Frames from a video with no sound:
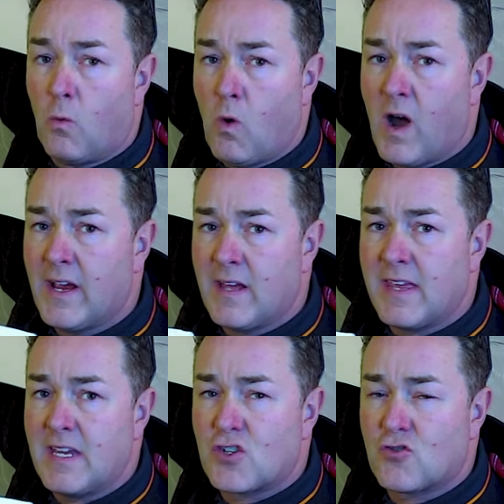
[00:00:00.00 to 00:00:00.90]
why are
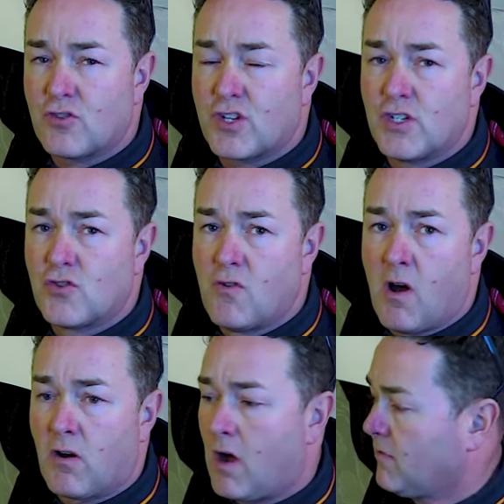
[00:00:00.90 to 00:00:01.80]
the instructions
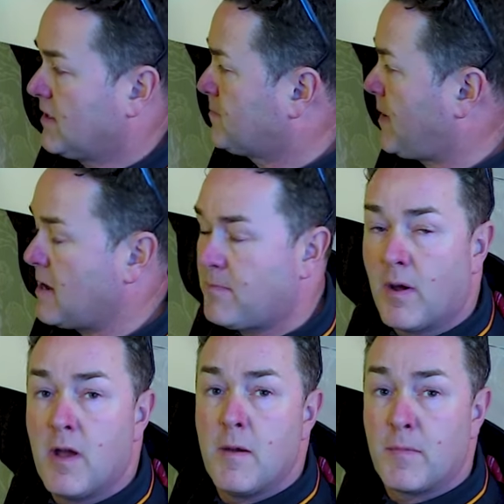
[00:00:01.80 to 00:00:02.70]
wrong on this
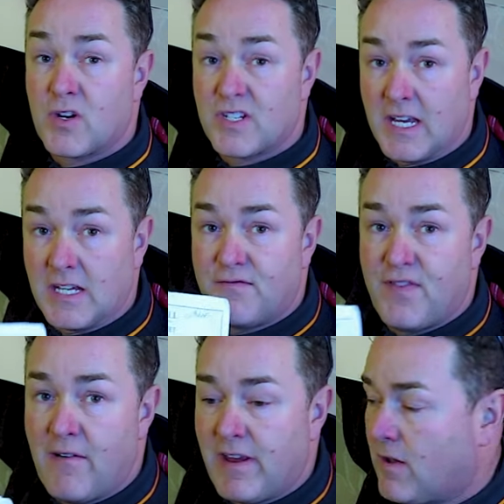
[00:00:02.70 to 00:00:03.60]
paper? Because it is
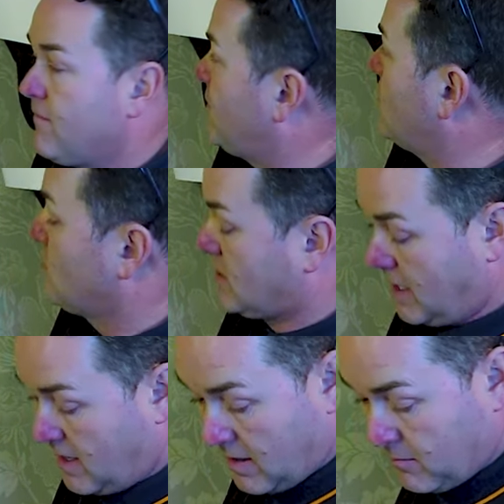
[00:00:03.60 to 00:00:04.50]
very
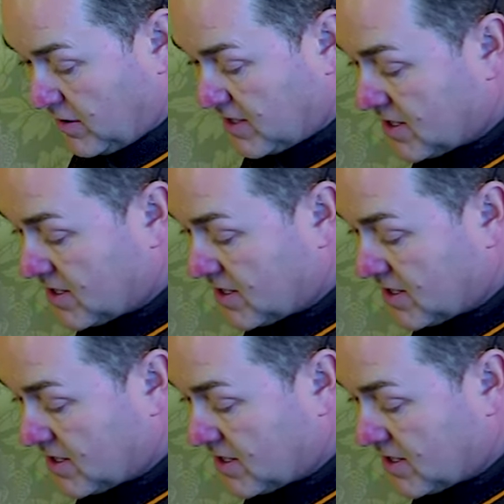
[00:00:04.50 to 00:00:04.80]
confusing. I'm going to